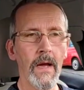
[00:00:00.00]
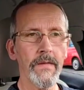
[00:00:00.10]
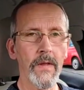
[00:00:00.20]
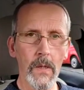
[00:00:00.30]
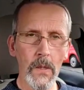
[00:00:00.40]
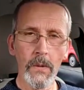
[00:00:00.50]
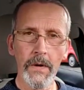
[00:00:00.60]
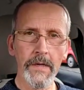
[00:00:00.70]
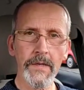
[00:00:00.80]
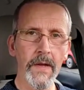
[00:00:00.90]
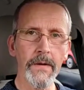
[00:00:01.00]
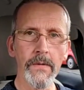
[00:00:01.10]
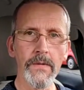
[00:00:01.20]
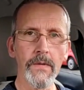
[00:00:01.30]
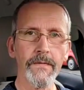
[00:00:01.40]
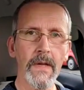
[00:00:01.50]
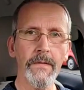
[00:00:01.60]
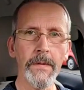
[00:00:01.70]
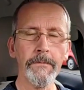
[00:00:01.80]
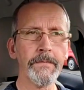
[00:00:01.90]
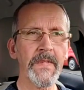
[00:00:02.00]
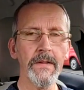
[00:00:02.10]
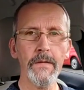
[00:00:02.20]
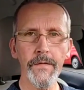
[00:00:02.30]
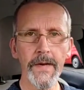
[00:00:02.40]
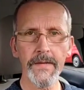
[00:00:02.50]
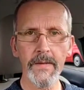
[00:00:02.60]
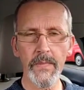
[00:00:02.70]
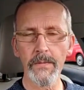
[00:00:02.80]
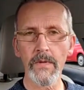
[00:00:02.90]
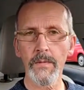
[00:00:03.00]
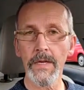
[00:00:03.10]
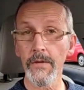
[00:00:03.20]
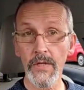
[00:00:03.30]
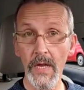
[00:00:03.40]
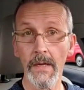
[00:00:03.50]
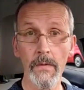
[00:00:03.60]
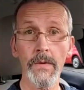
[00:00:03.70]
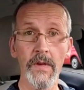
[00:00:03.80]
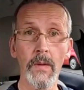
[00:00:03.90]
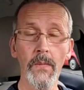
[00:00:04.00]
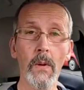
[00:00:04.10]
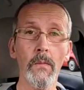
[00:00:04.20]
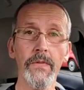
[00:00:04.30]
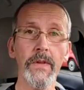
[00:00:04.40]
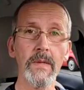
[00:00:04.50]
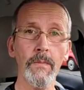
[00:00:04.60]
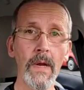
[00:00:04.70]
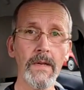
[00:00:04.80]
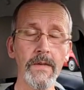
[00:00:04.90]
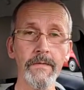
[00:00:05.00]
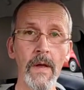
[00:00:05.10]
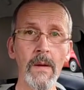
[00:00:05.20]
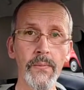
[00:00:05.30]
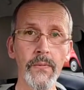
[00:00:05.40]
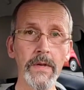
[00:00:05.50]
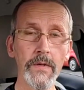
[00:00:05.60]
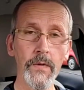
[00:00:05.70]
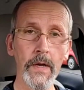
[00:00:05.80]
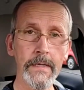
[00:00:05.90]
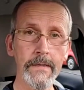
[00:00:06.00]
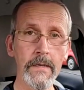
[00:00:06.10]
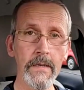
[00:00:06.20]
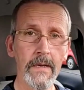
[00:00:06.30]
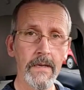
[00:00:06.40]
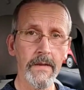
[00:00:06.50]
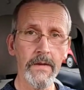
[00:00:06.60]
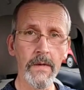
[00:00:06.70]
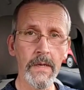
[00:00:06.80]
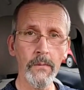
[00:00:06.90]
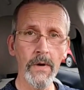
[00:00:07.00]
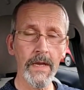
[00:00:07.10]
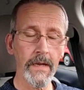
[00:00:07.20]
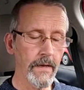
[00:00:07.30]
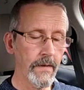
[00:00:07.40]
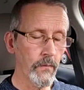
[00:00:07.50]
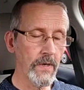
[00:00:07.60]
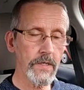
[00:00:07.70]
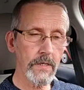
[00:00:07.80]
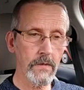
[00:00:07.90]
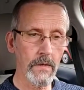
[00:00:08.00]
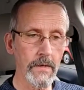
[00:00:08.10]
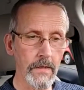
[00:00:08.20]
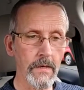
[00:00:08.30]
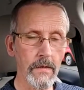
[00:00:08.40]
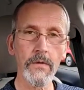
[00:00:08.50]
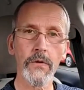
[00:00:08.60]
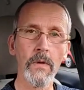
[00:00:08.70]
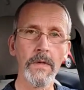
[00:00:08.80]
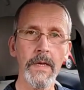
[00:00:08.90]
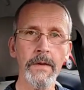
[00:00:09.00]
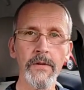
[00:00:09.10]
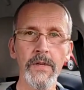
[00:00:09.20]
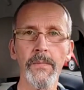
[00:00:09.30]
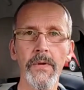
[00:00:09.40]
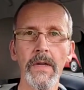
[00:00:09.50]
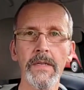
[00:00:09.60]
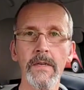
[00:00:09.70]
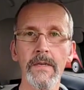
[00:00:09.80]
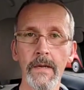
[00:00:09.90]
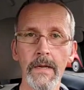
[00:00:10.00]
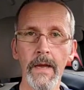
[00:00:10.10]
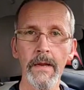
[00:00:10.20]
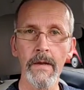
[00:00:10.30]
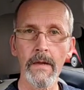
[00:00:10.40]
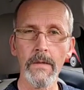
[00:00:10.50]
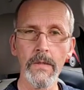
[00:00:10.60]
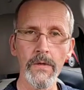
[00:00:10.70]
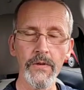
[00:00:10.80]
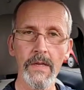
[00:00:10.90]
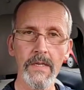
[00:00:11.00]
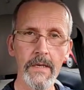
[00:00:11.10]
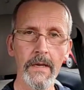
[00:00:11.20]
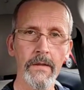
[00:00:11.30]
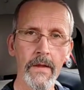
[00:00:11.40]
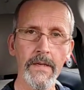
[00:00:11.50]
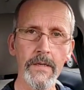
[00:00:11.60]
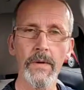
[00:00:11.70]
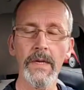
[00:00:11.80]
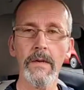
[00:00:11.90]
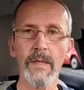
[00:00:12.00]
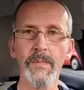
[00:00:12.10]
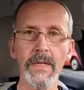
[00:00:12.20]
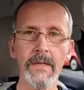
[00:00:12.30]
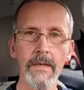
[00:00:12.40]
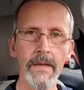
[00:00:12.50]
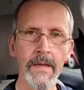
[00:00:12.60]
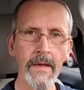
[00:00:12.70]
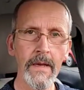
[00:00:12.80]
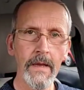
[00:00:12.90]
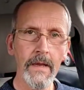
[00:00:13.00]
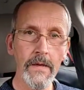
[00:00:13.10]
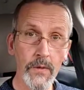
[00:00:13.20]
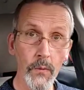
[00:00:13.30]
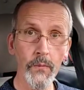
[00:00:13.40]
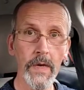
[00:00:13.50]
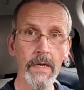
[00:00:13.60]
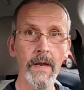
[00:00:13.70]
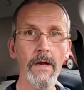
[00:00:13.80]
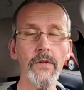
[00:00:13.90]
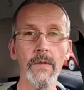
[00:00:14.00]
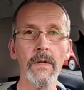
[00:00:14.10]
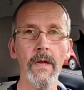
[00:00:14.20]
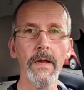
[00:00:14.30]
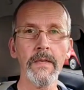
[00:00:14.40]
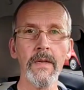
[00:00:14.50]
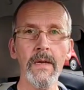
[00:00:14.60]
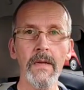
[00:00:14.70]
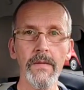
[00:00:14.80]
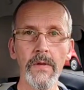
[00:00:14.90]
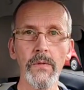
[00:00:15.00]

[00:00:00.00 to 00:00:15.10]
the lowering standards of living and the fact that people's wages cannot keep up with these massive price rises. Now, the only way in which Scotland can control its energy prices, and again, Nicola Sturgeon has said this quite explicitly, is to renationalise the